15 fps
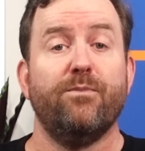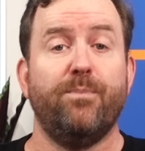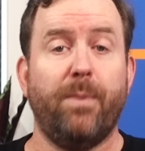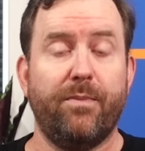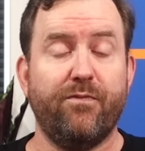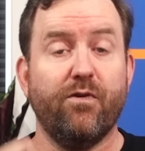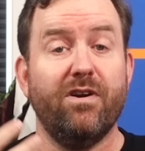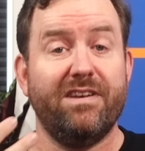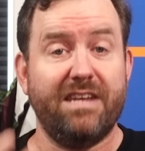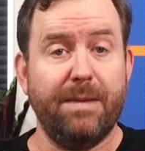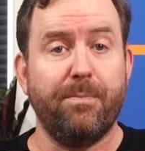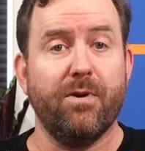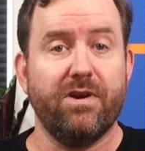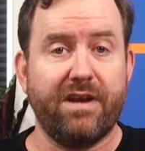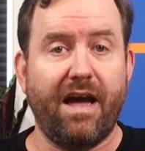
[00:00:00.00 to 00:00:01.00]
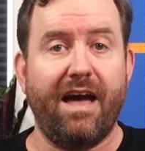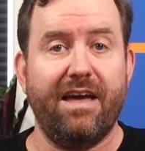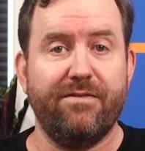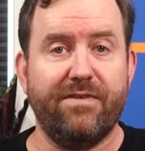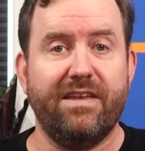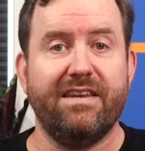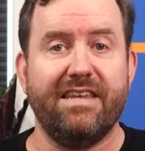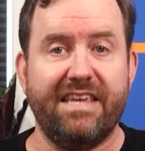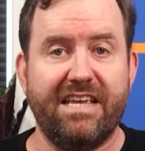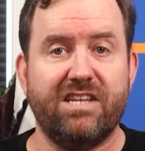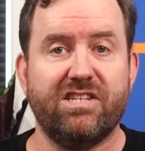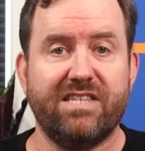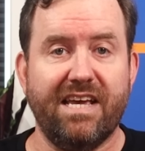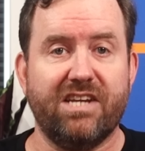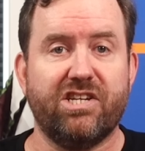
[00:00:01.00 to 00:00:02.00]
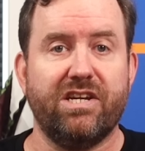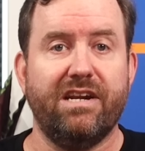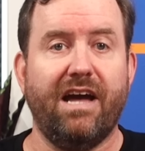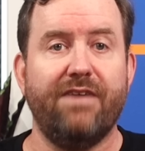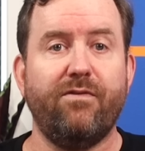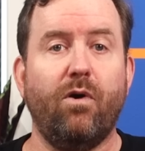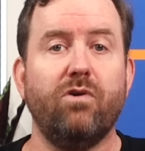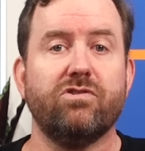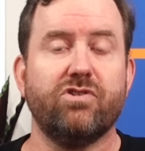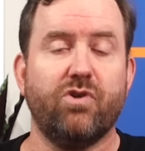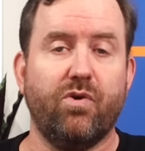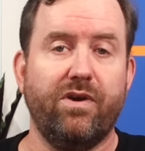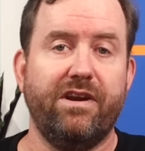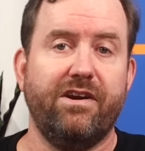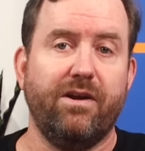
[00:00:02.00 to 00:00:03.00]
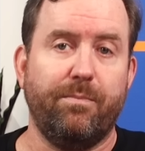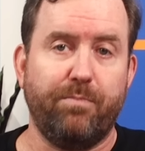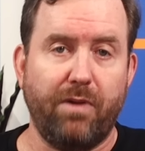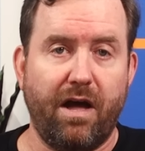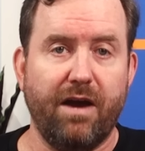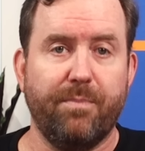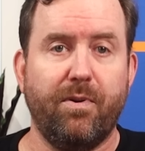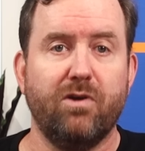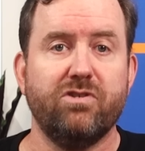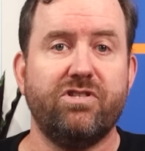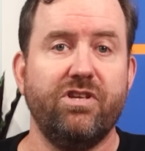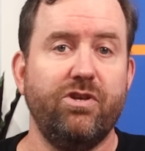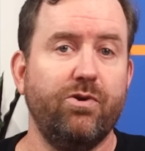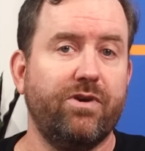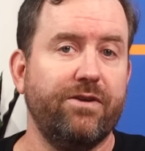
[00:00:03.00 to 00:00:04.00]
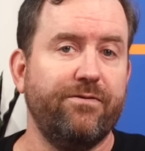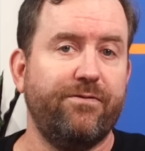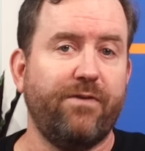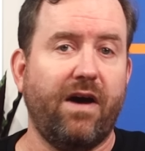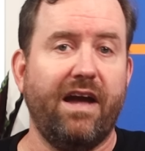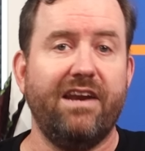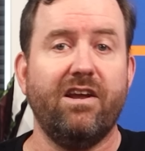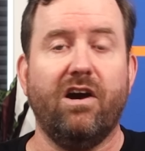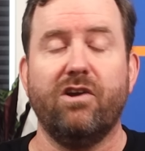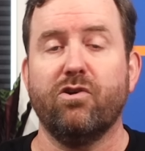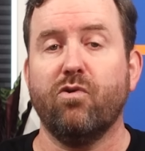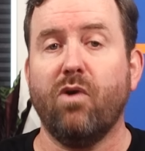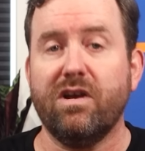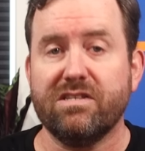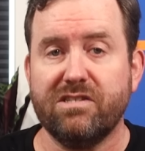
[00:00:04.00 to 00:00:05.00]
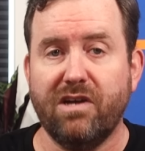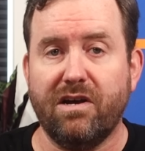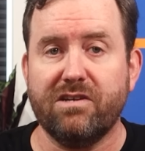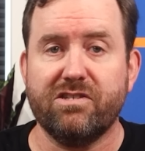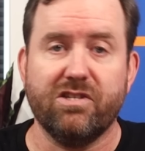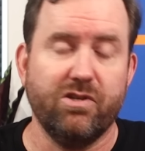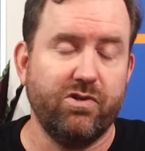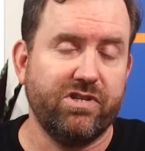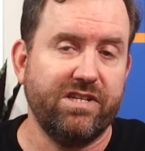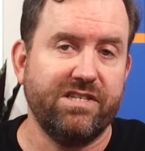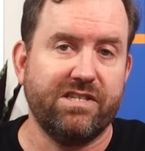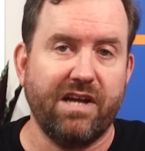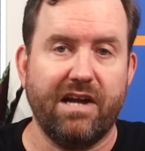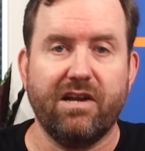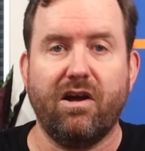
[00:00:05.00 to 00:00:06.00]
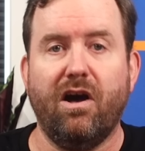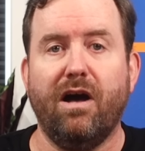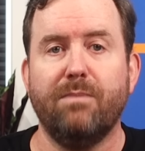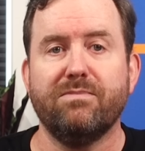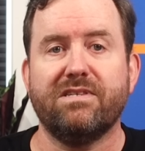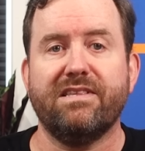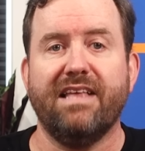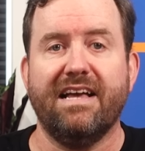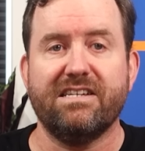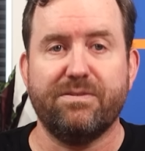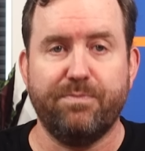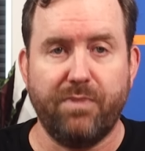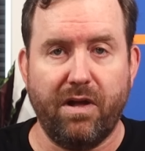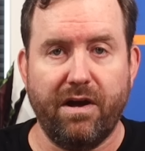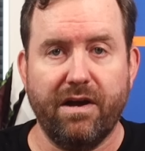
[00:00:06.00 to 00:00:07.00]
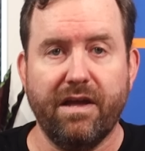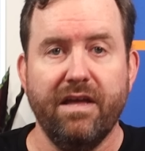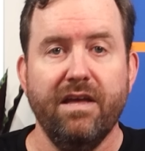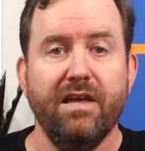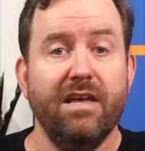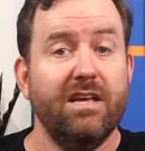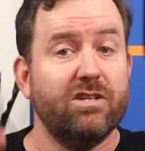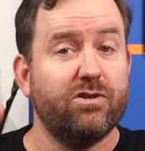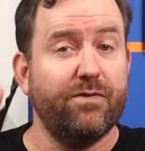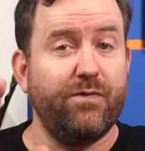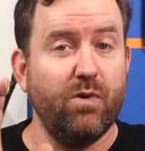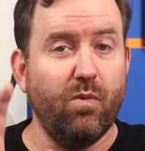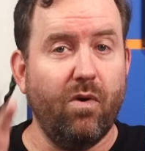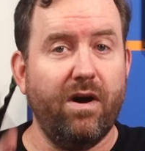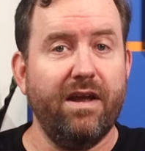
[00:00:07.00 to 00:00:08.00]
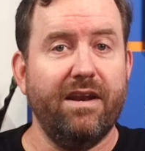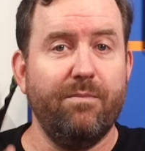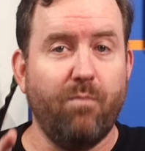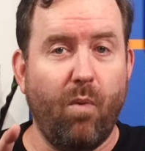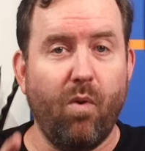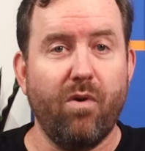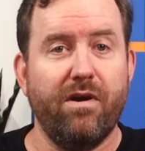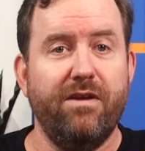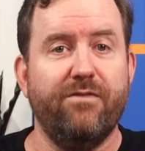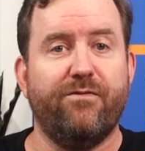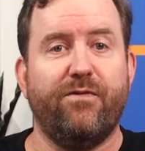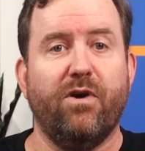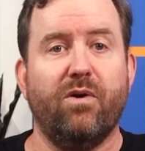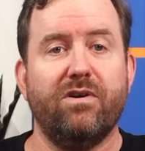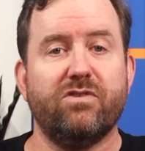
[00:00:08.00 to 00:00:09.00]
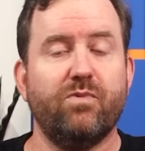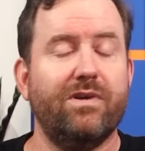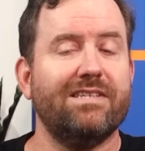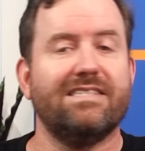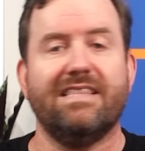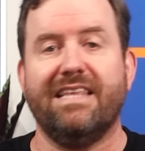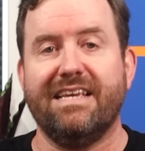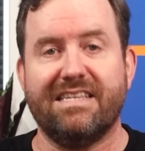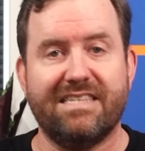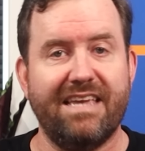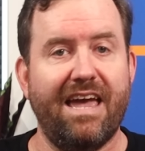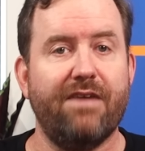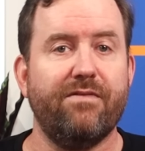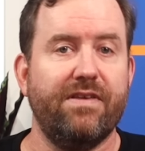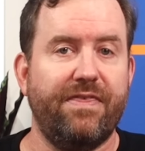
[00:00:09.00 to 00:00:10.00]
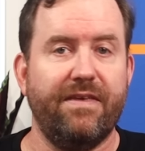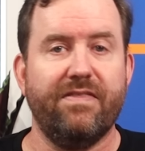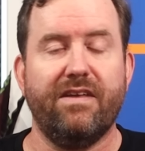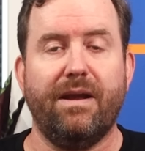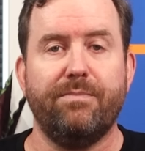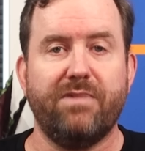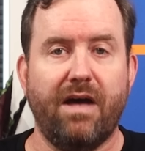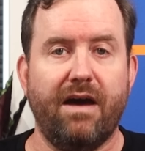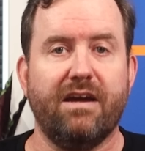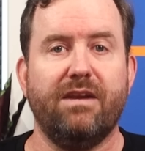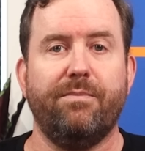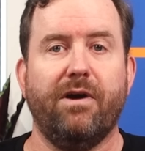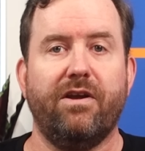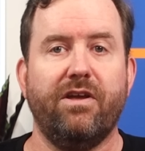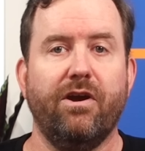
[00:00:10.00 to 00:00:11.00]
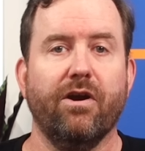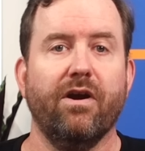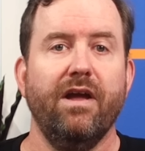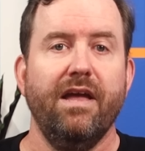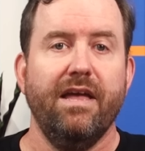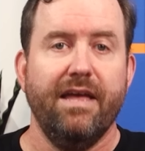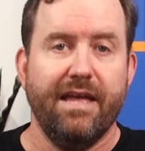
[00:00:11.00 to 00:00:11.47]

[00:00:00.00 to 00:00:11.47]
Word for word: but for a deeper dive into each section, I've also created a blog post that you can find on crosstalksolutions.com slash blog. So if you want more info, as well as links to everything that I'm talking about here,